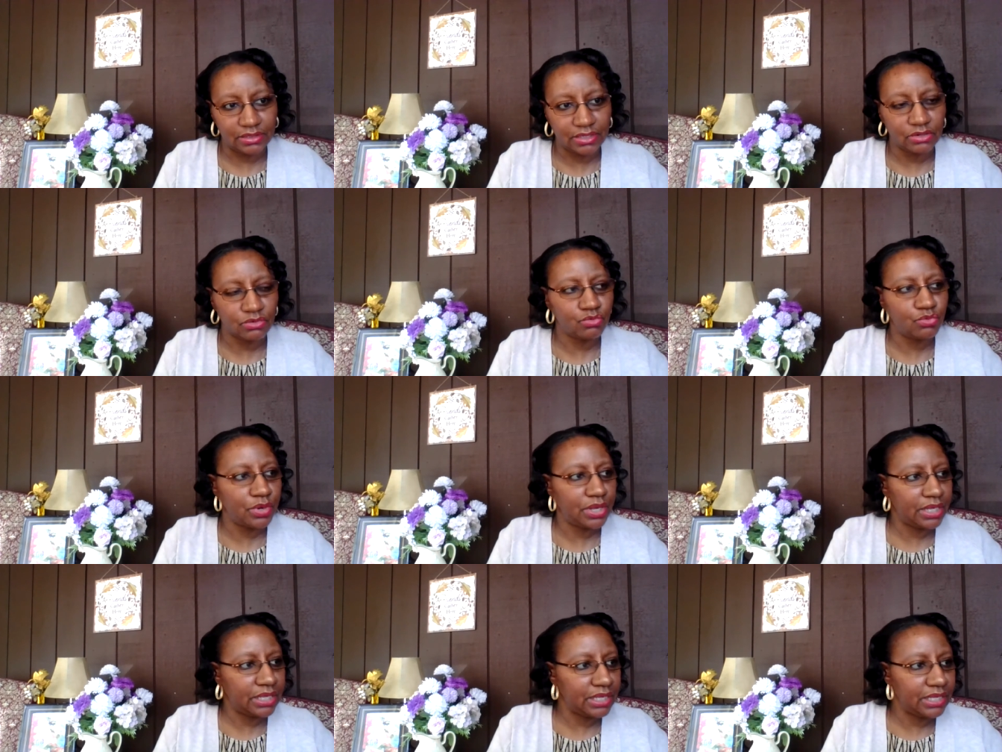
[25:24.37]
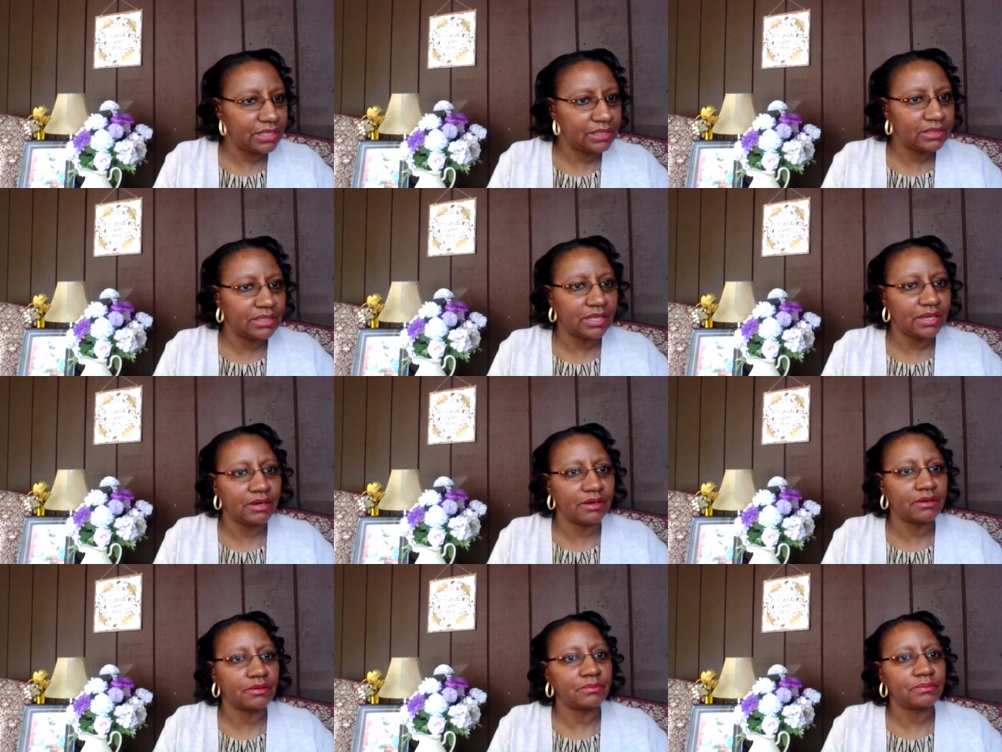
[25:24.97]
They're wicked,
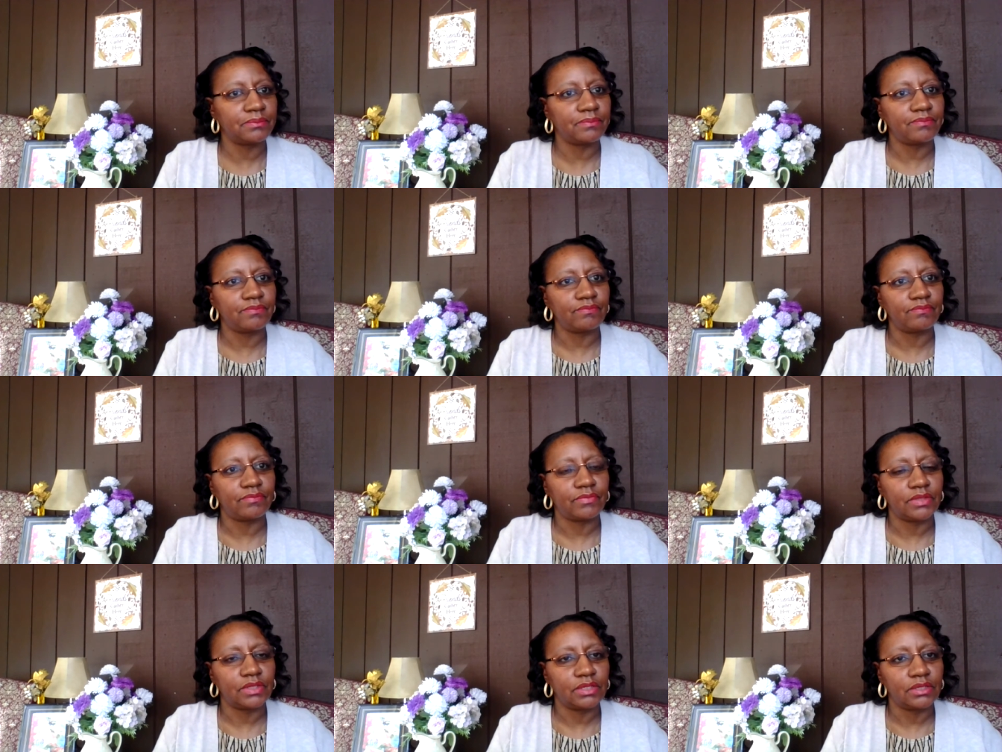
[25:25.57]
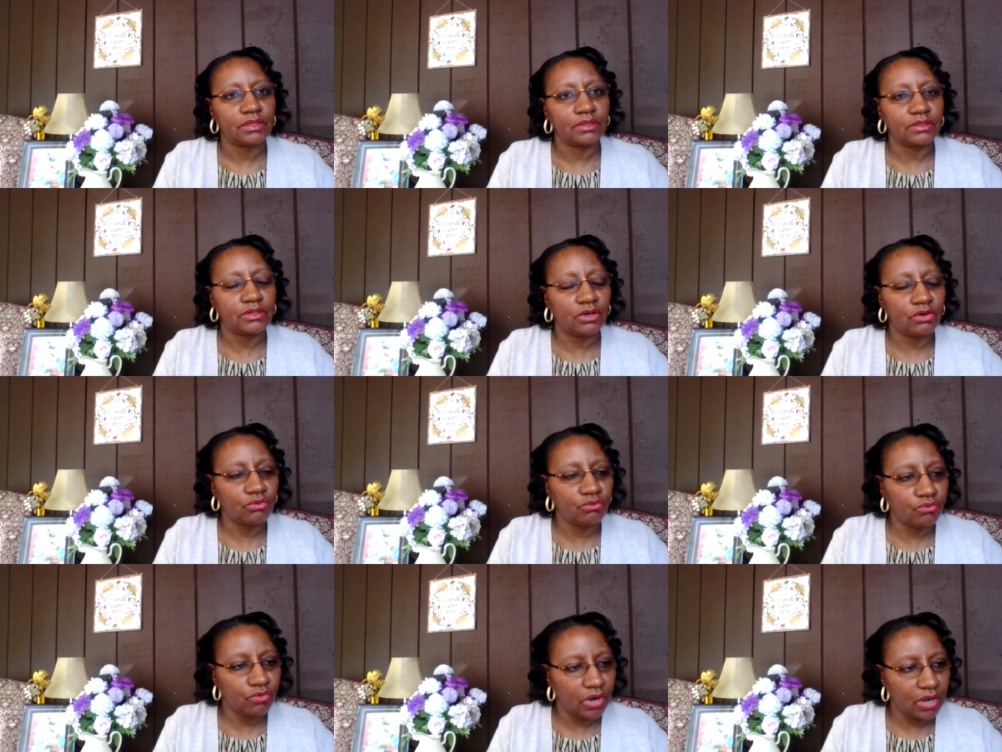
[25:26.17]
they're
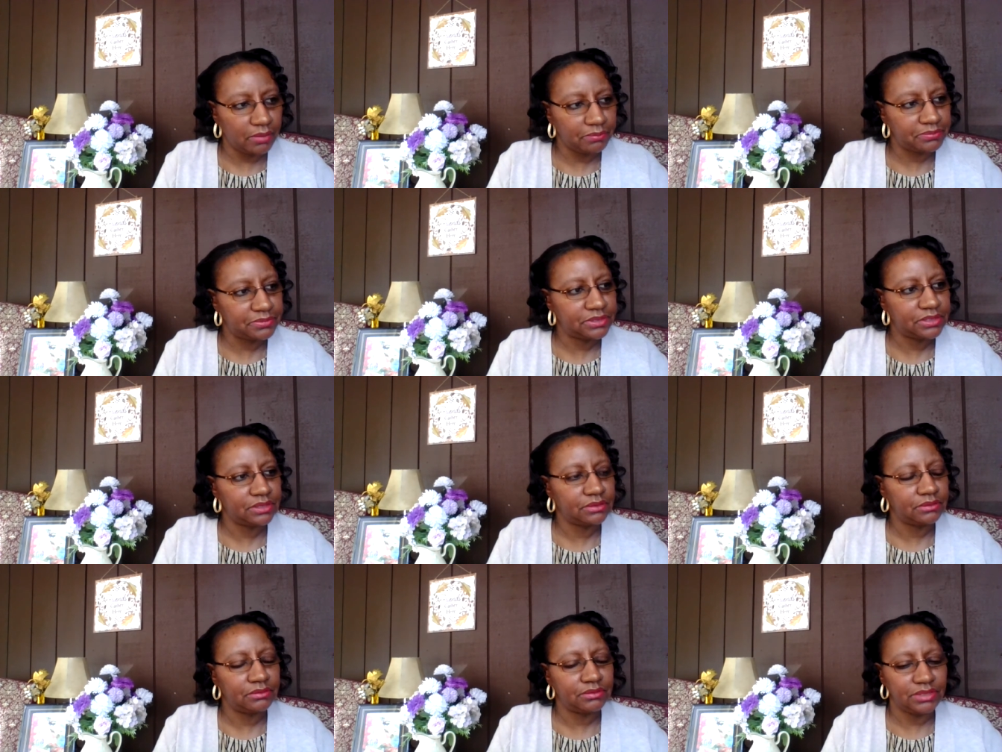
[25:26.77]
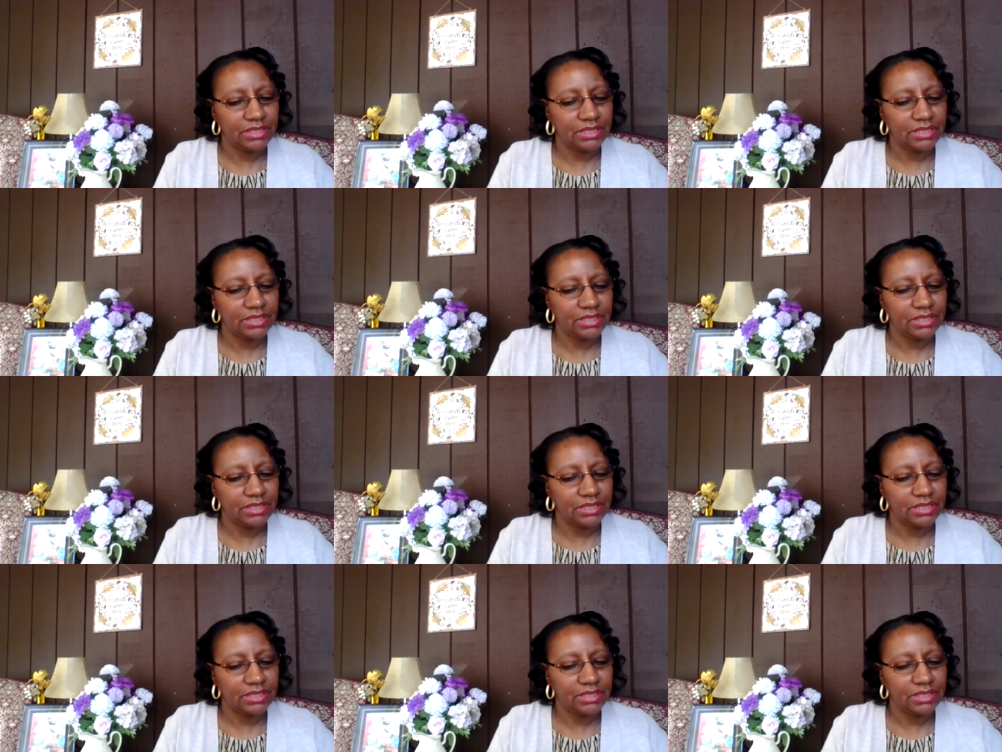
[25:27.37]
corrupt,